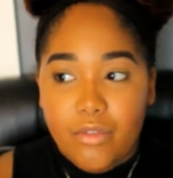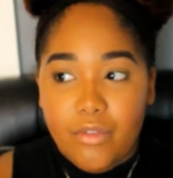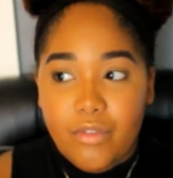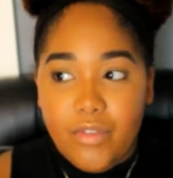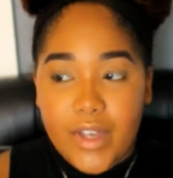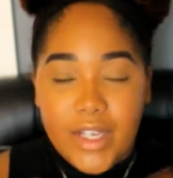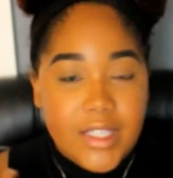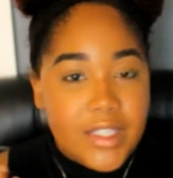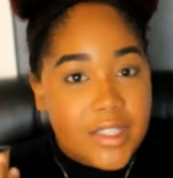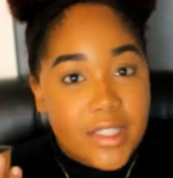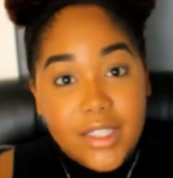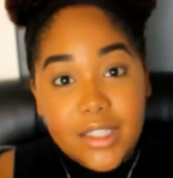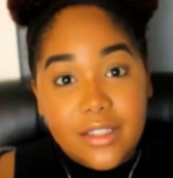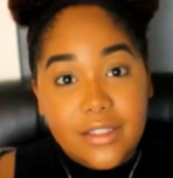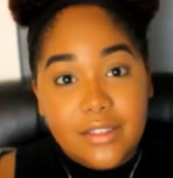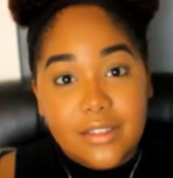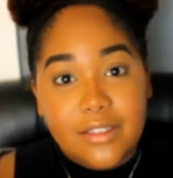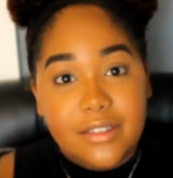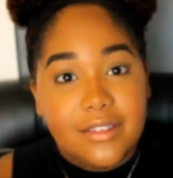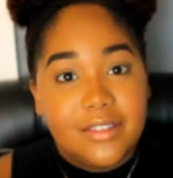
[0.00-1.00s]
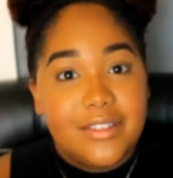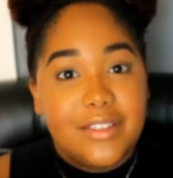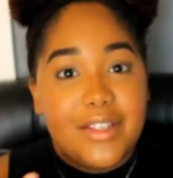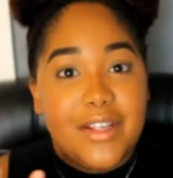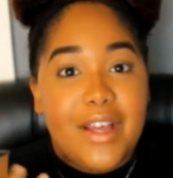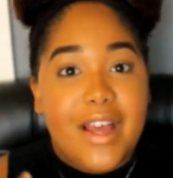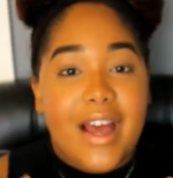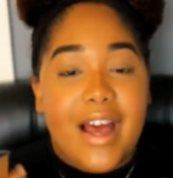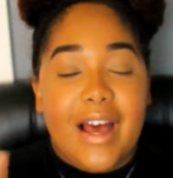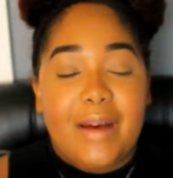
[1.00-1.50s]
face look,
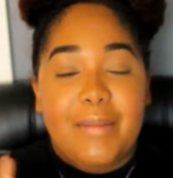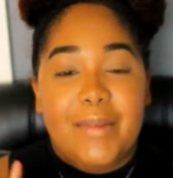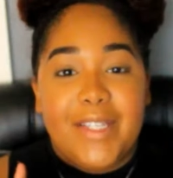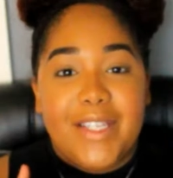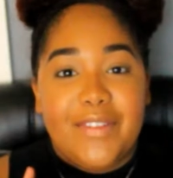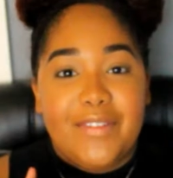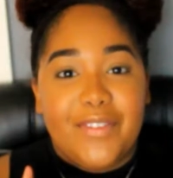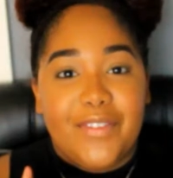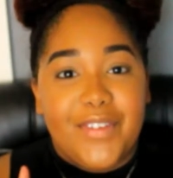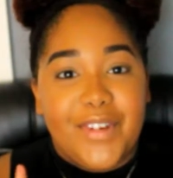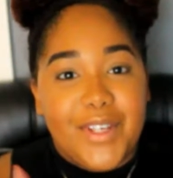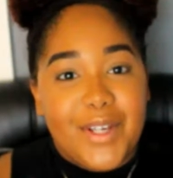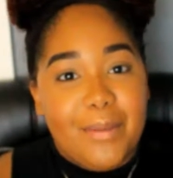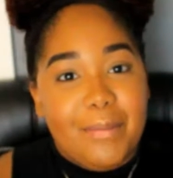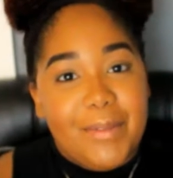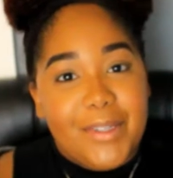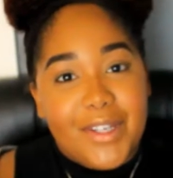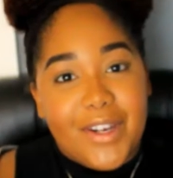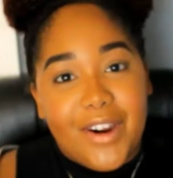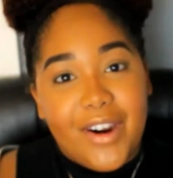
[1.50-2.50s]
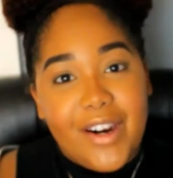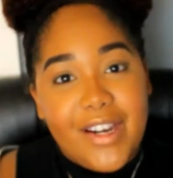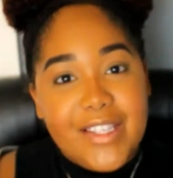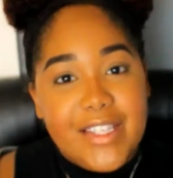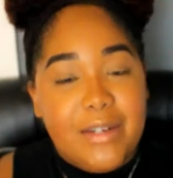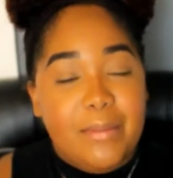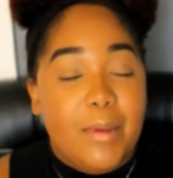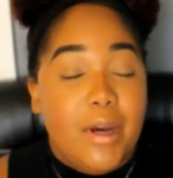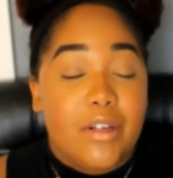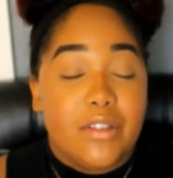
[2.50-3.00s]
I'm gonna leave the video up in the cards,
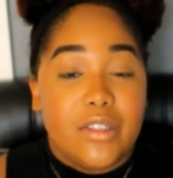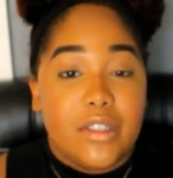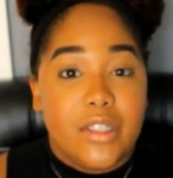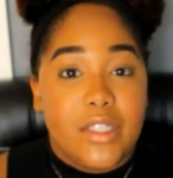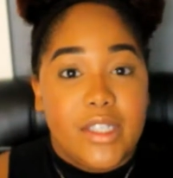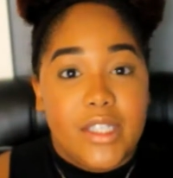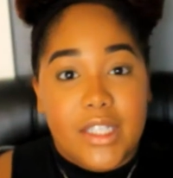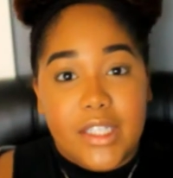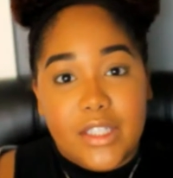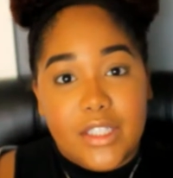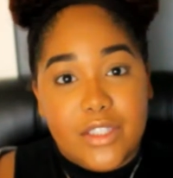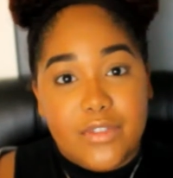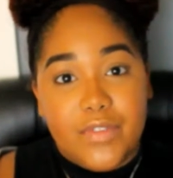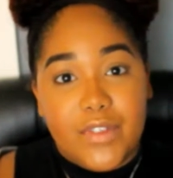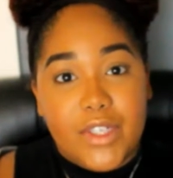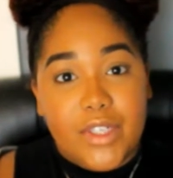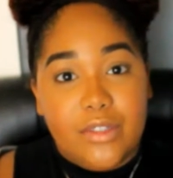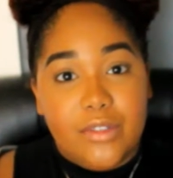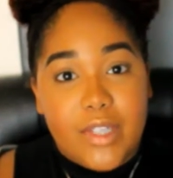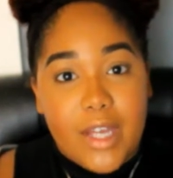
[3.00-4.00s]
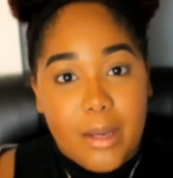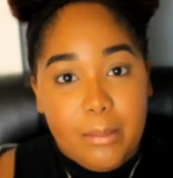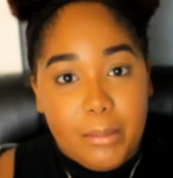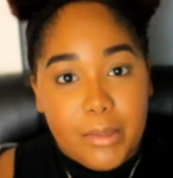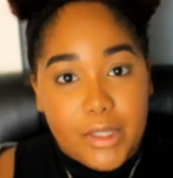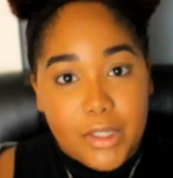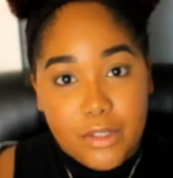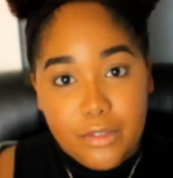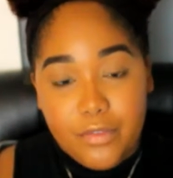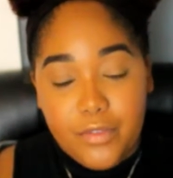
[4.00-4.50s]
and I'm also gonna link this video down
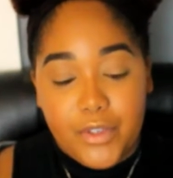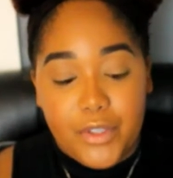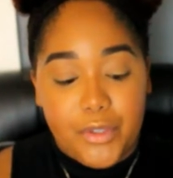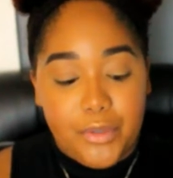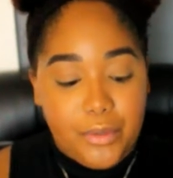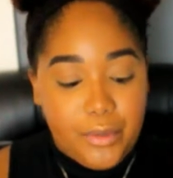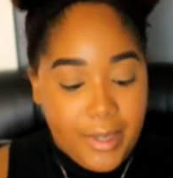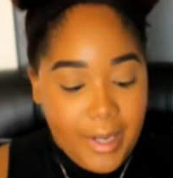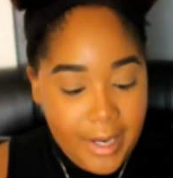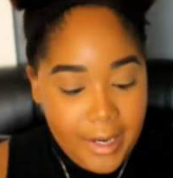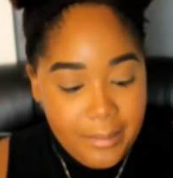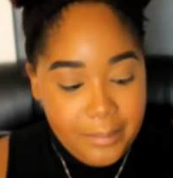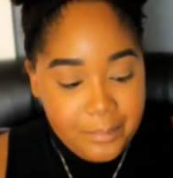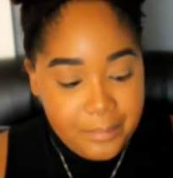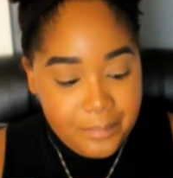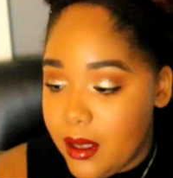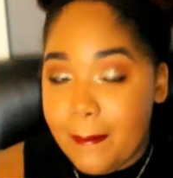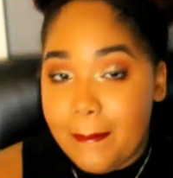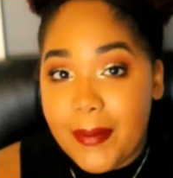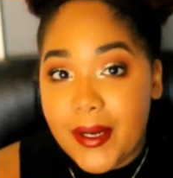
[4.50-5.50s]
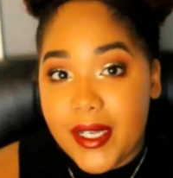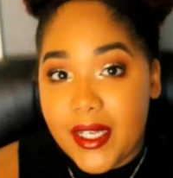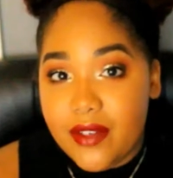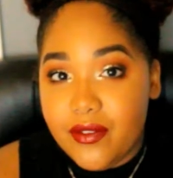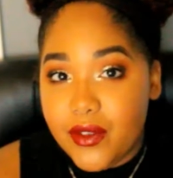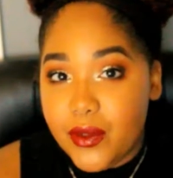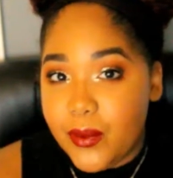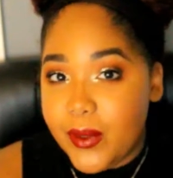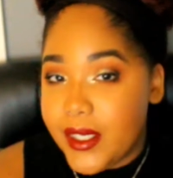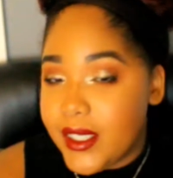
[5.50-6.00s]
below for you, okay? But
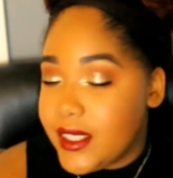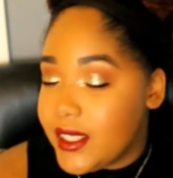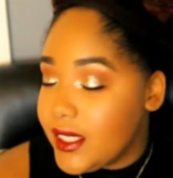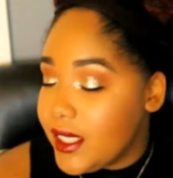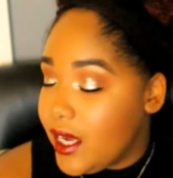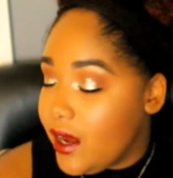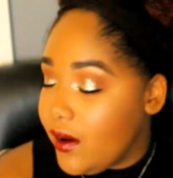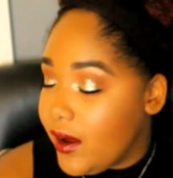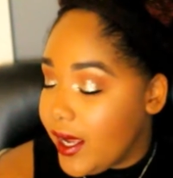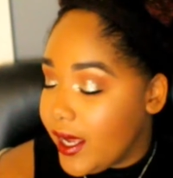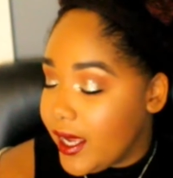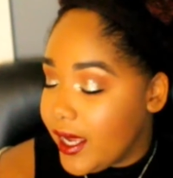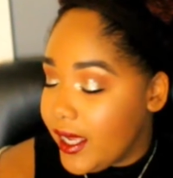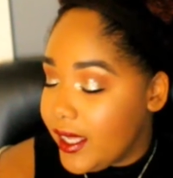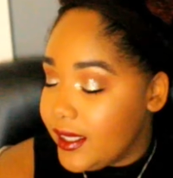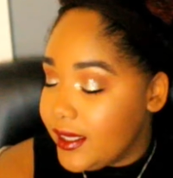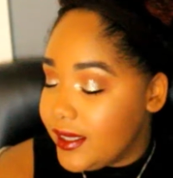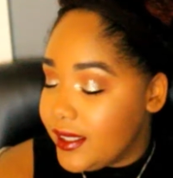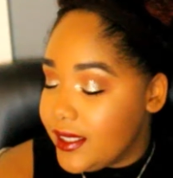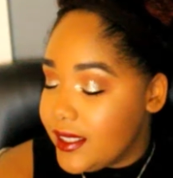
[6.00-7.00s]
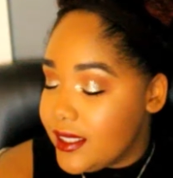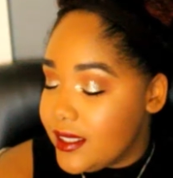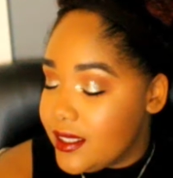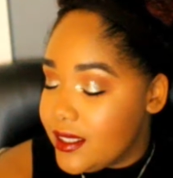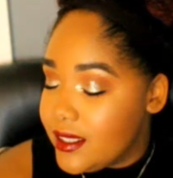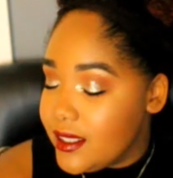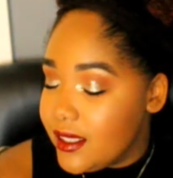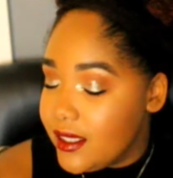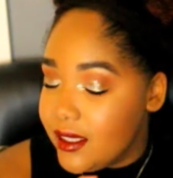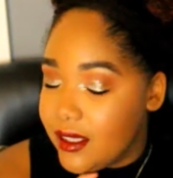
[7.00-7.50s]
if you want to see how I got
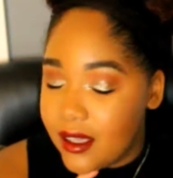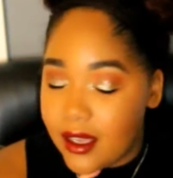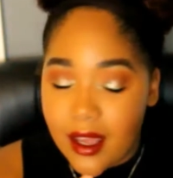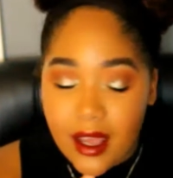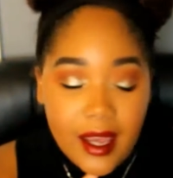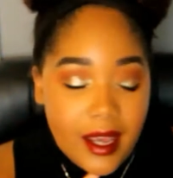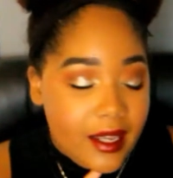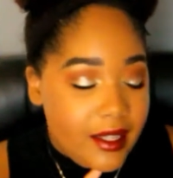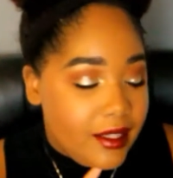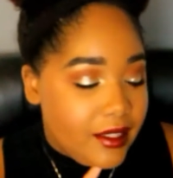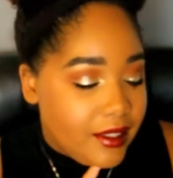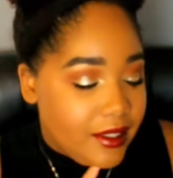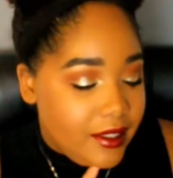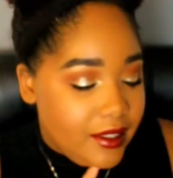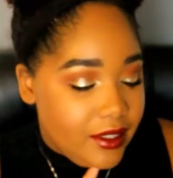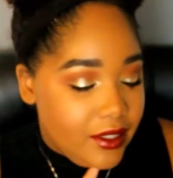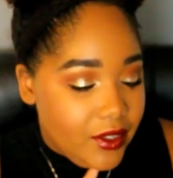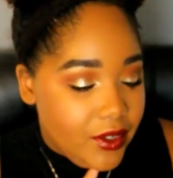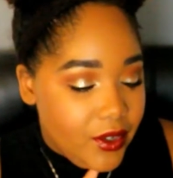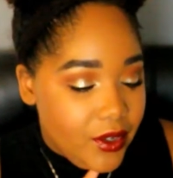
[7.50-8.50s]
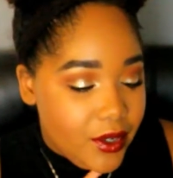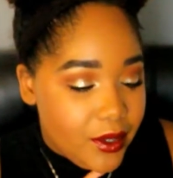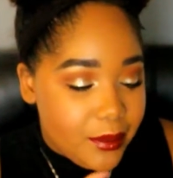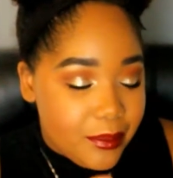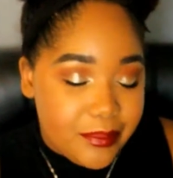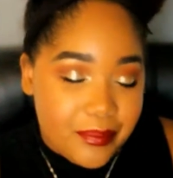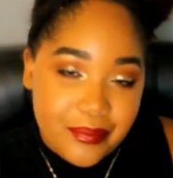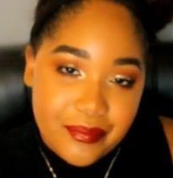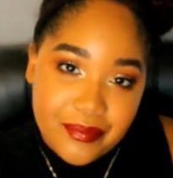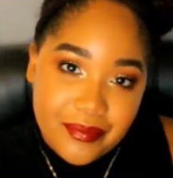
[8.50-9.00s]
this eye look here,
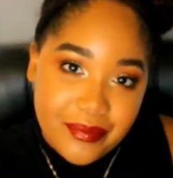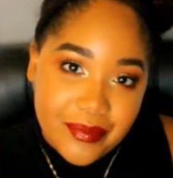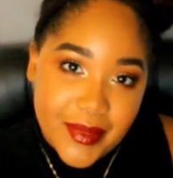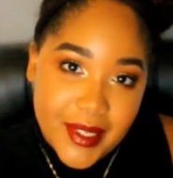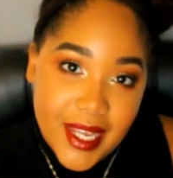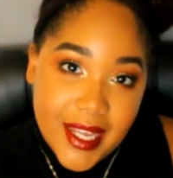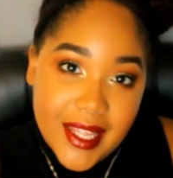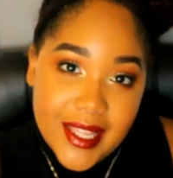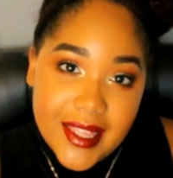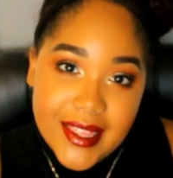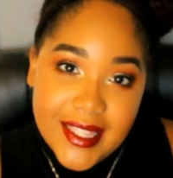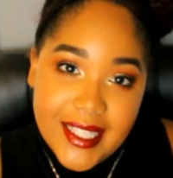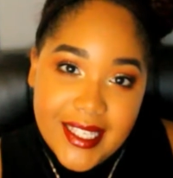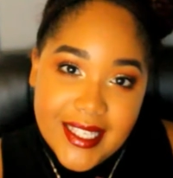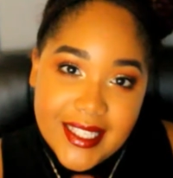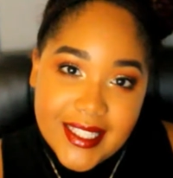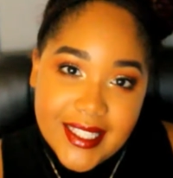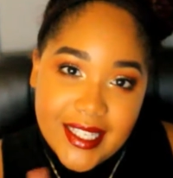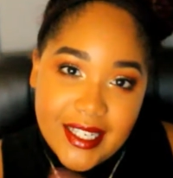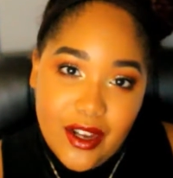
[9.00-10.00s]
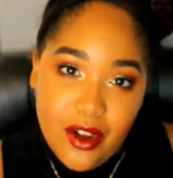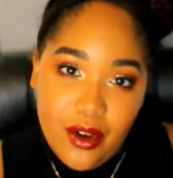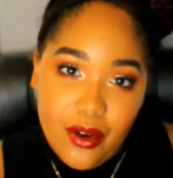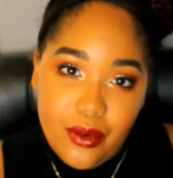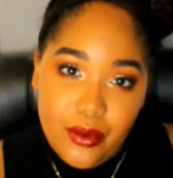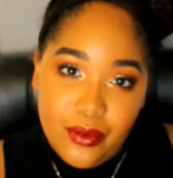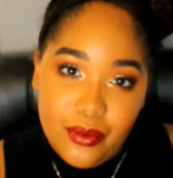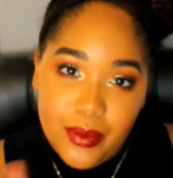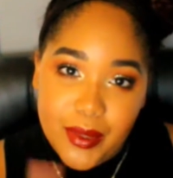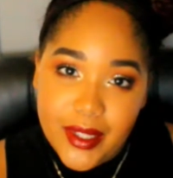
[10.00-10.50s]
then let's get
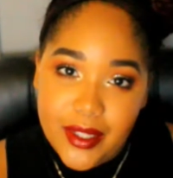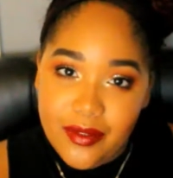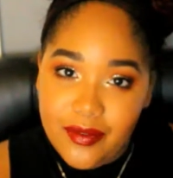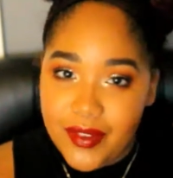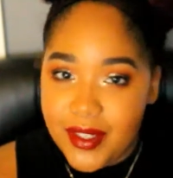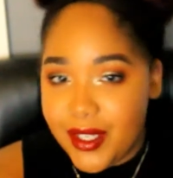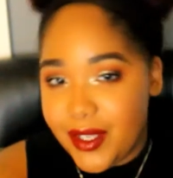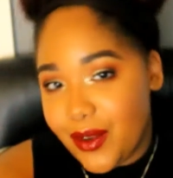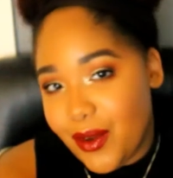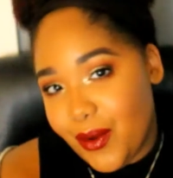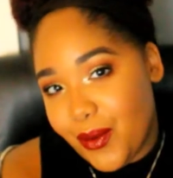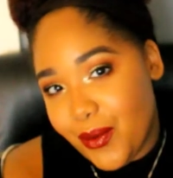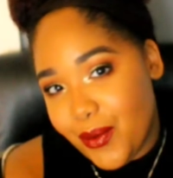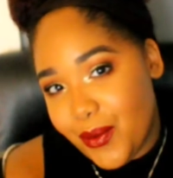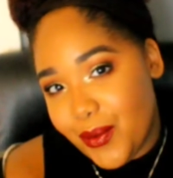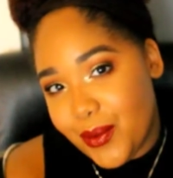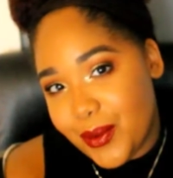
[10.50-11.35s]
on with the video.